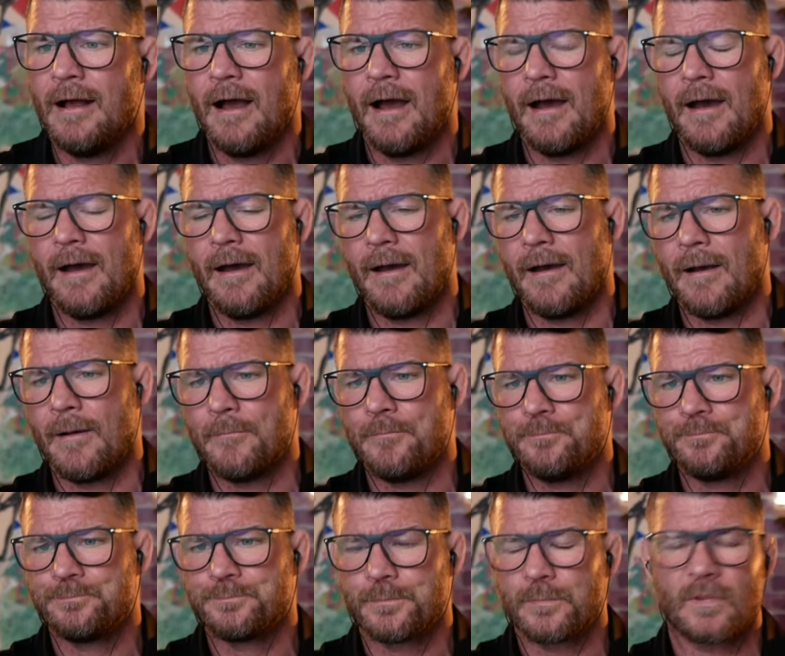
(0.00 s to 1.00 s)
Um,
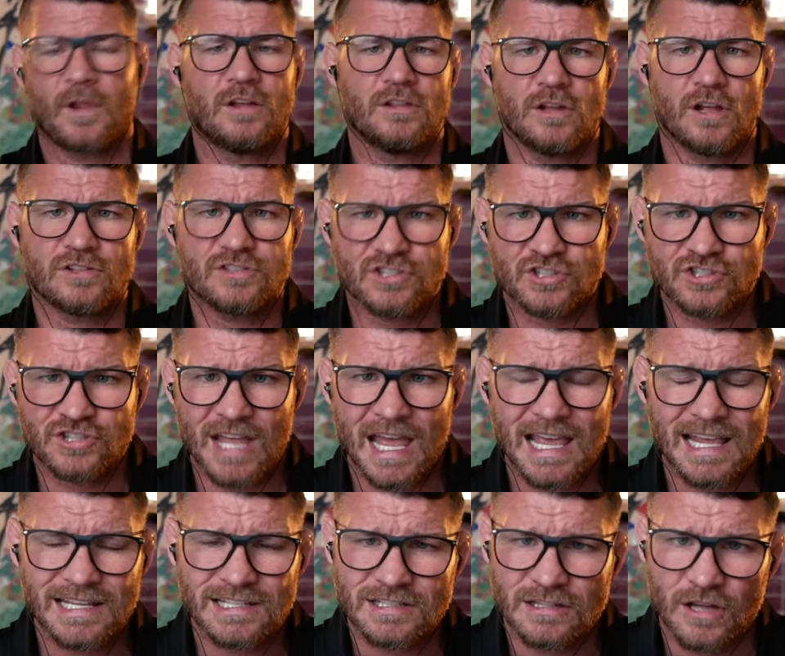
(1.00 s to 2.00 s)
lots of
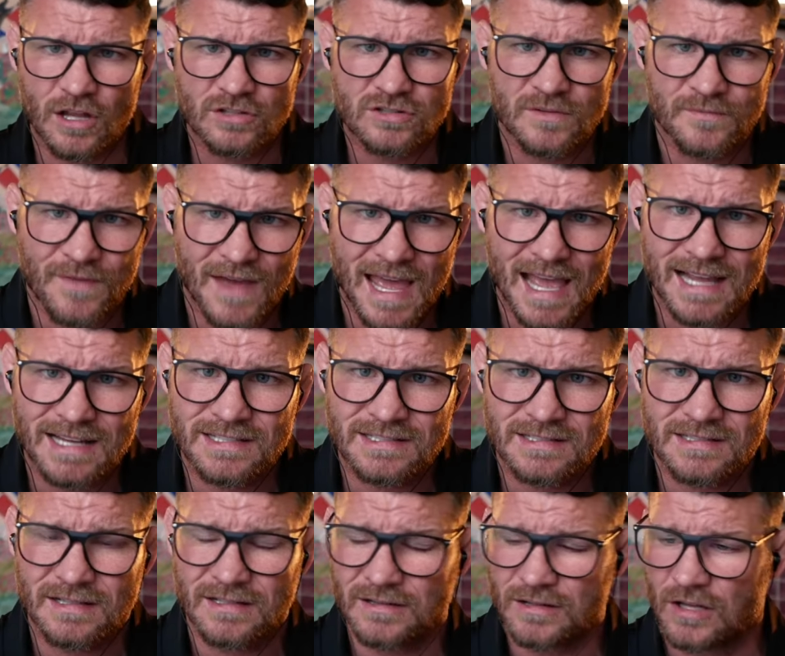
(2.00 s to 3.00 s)
steaks, lots of
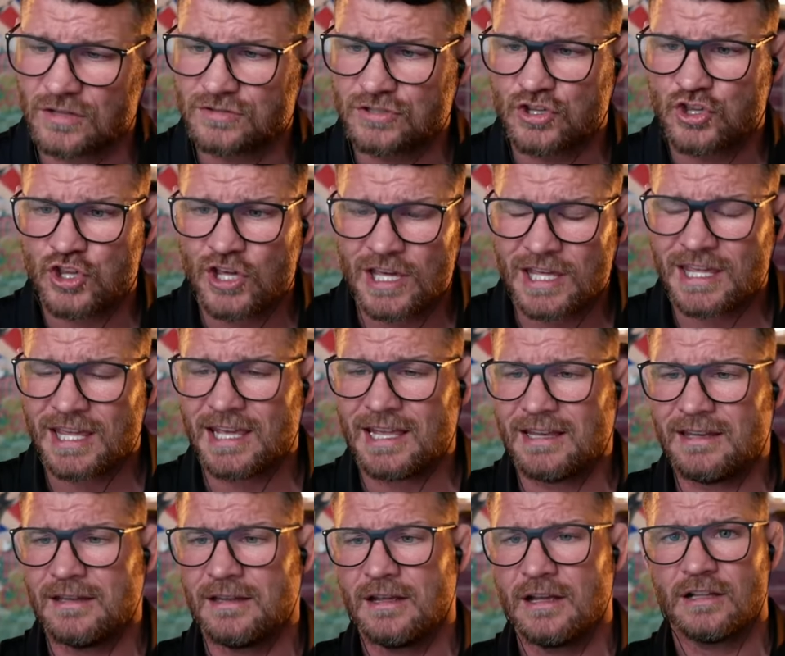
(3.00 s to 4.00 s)
eggs, lots of
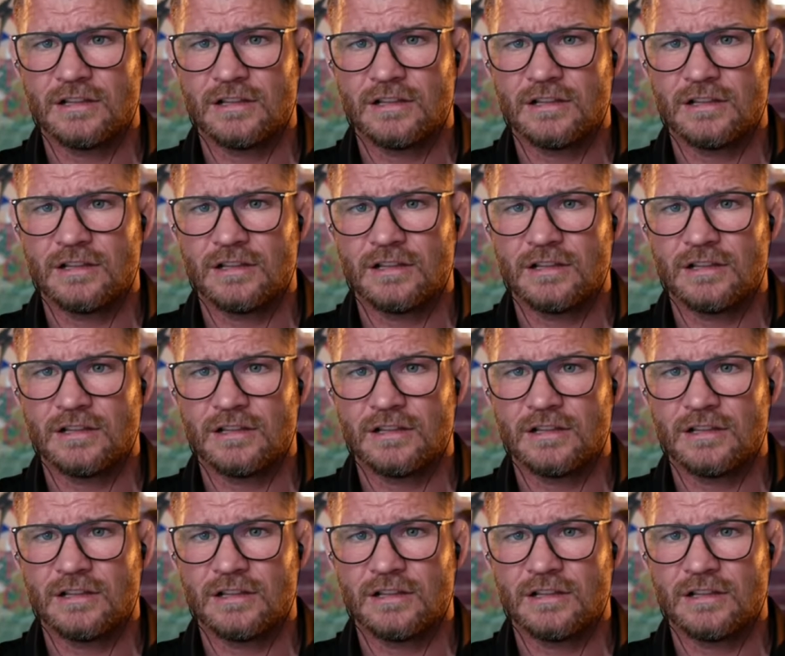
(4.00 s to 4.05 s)
chicken,